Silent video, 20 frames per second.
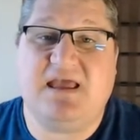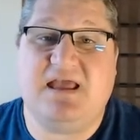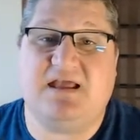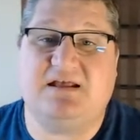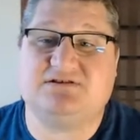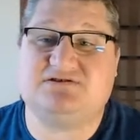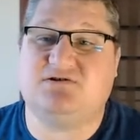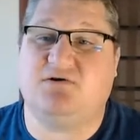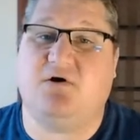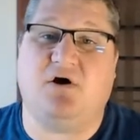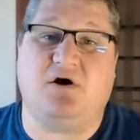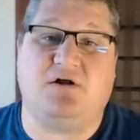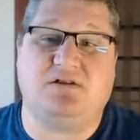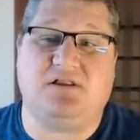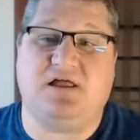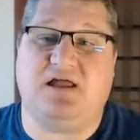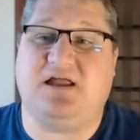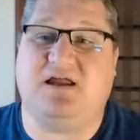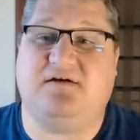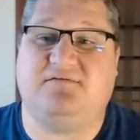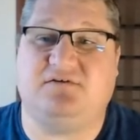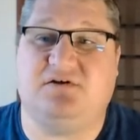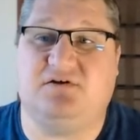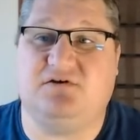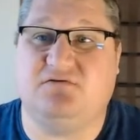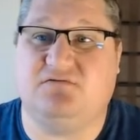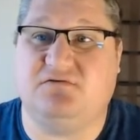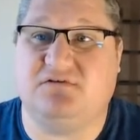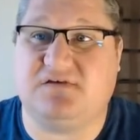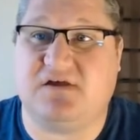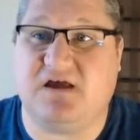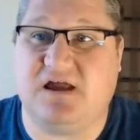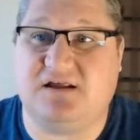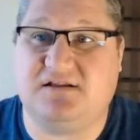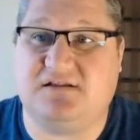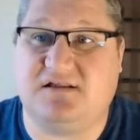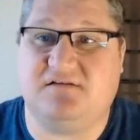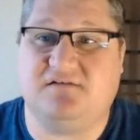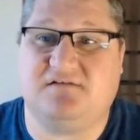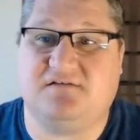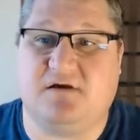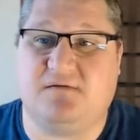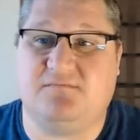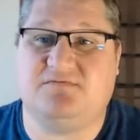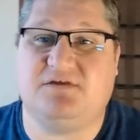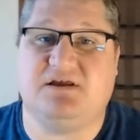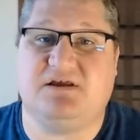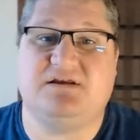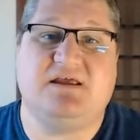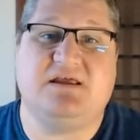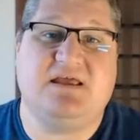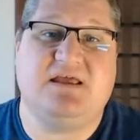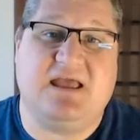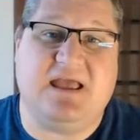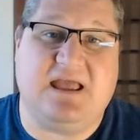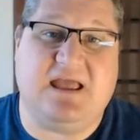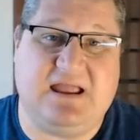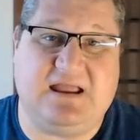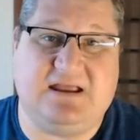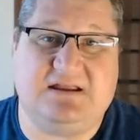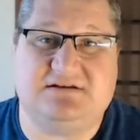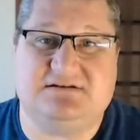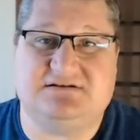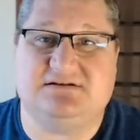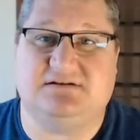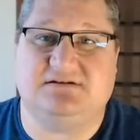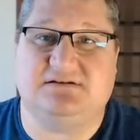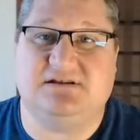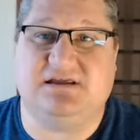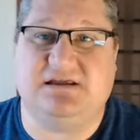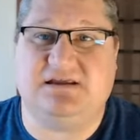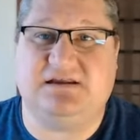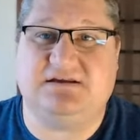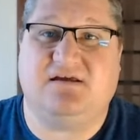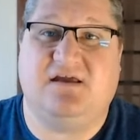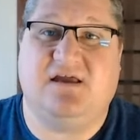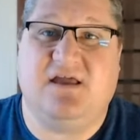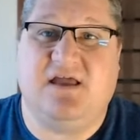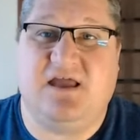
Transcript: And so all I have to do is highlight something and delete,